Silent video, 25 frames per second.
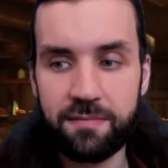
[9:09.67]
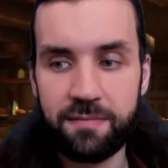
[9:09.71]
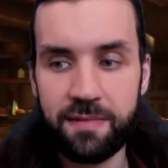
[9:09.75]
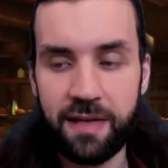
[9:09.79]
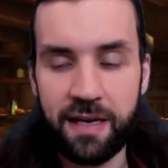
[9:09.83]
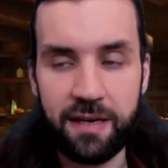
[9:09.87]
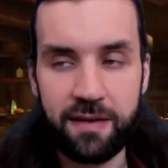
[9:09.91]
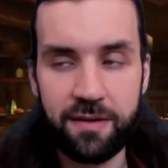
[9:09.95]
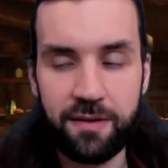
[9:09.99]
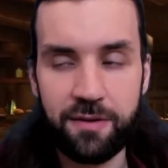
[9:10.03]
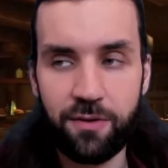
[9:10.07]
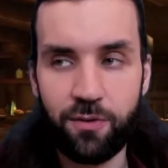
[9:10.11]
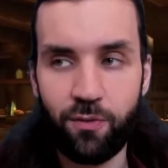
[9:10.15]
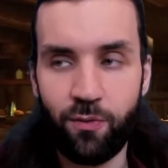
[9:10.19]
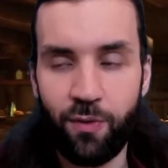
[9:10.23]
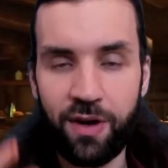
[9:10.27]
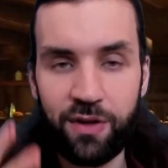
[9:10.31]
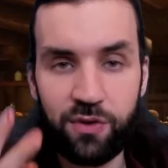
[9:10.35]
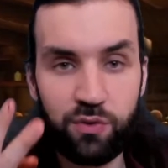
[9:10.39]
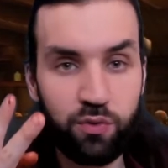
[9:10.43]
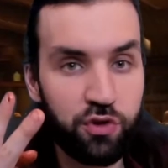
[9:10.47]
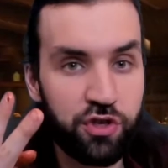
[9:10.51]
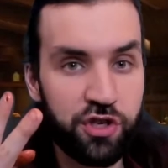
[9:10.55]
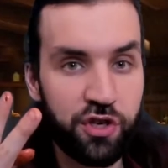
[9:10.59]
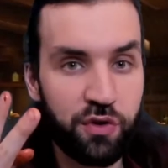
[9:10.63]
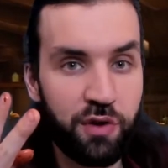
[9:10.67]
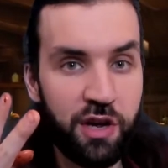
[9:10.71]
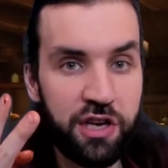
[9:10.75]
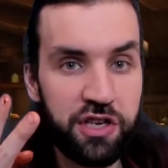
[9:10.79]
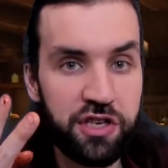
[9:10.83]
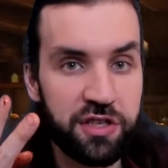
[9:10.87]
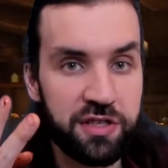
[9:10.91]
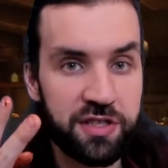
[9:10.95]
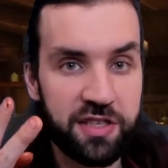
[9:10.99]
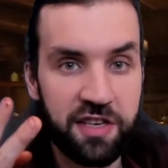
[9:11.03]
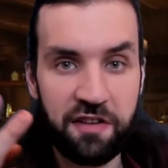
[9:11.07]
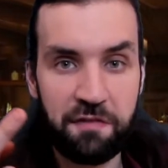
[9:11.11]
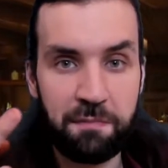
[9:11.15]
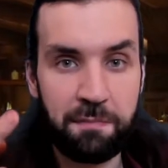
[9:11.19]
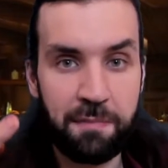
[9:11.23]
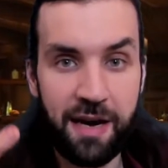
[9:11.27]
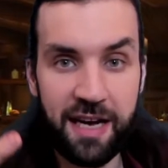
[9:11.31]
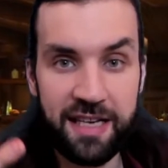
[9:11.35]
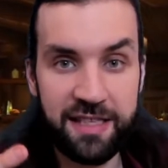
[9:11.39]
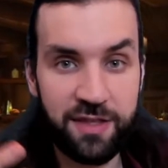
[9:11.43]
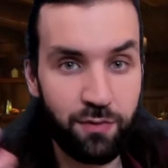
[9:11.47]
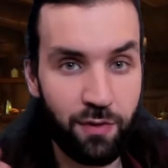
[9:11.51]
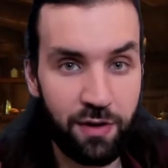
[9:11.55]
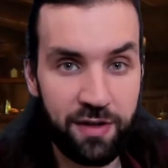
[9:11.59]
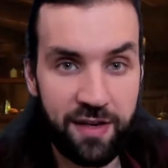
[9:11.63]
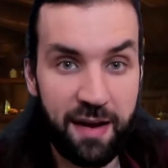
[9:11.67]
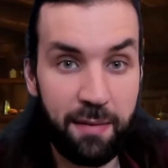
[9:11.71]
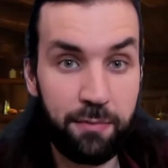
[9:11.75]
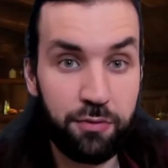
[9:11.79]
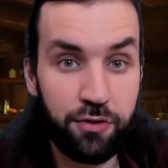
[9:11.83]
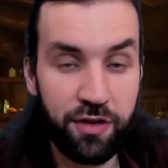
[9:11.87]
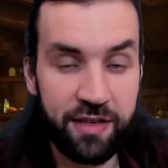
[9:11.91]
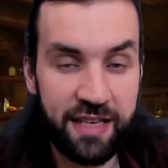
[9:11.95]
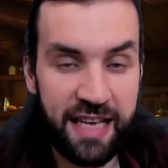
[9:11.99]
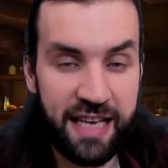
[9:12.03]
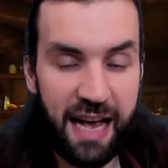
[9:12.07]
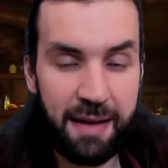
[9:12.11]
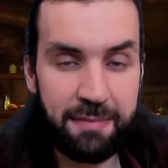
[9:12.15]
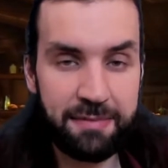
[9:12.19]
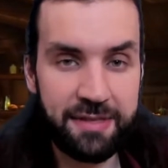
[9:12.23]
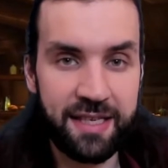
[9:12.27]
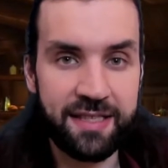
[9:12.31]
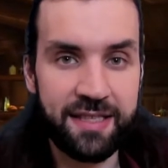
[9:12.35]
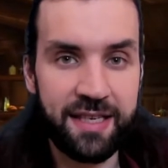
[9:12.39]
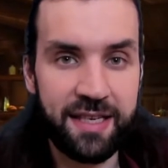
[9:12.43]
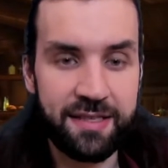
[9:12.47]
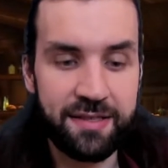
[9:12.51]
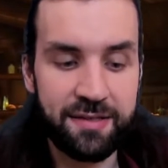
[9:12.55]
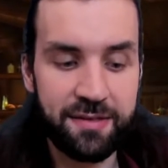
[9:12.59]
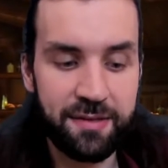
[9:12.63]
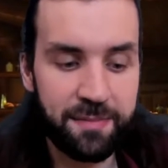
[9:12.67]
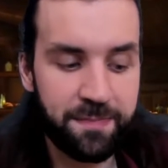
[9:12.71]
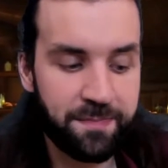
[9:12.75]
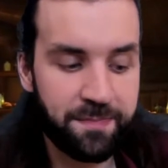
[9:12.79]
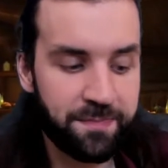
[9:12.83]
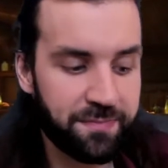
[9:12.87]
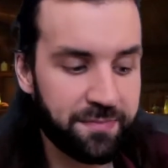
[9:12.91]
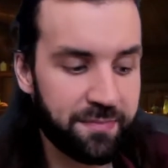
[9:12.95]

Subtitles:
like 1-2 generations have passed while computer games exist.